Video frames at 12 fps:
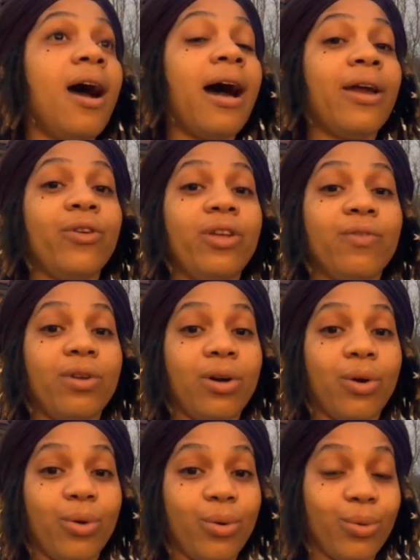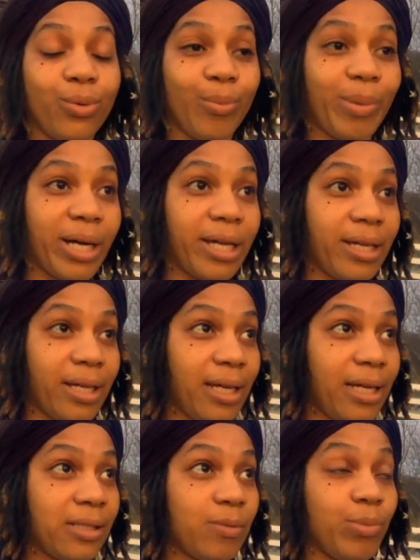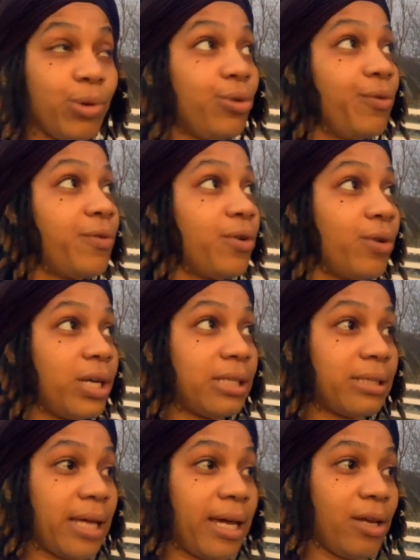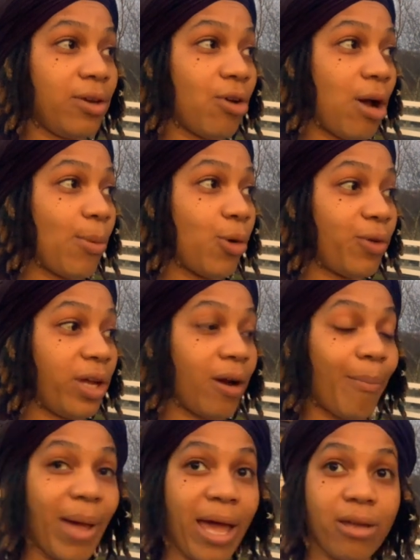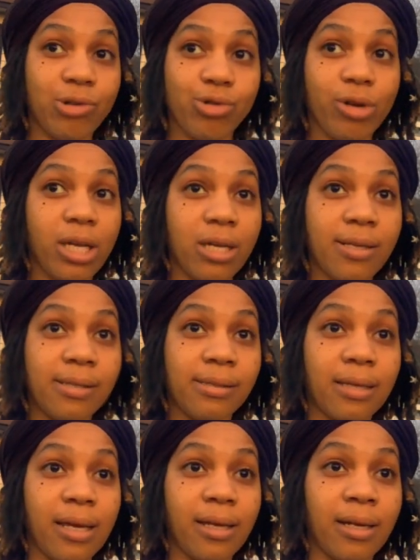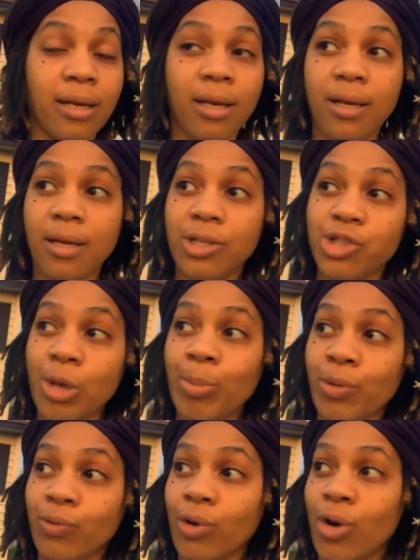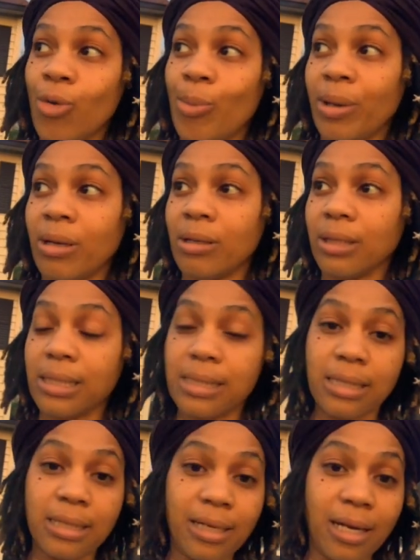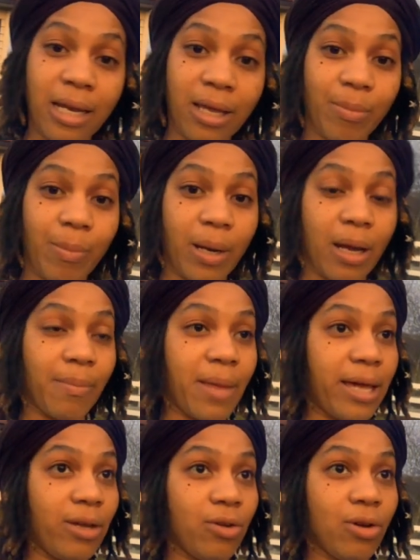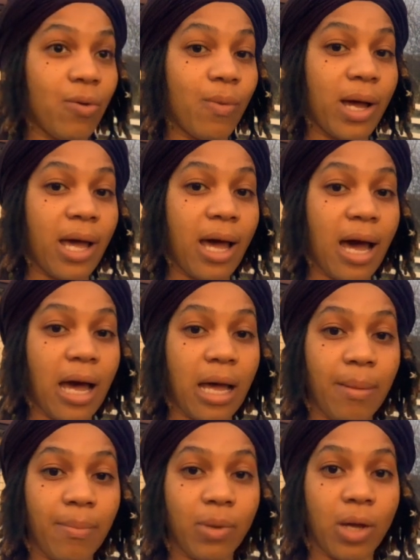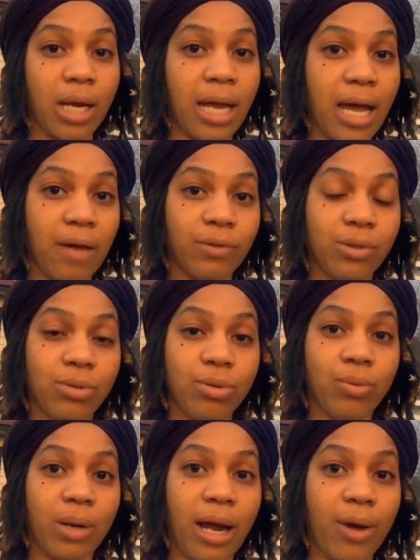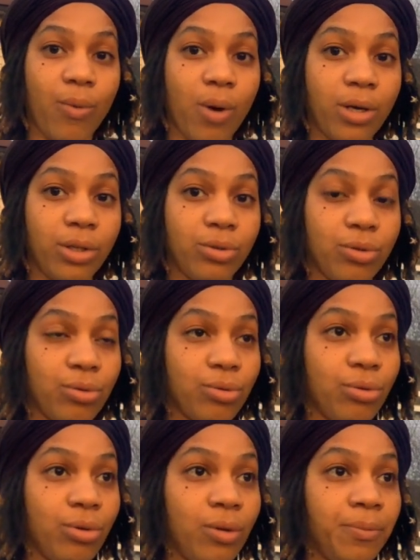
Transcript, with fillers: I don't even know who, but it's beautiful. And it's like, you know, I'm over here petting trees and jumping rope and listening to Nip. And I'm like, you know what? I'm gonna have to do what I want to do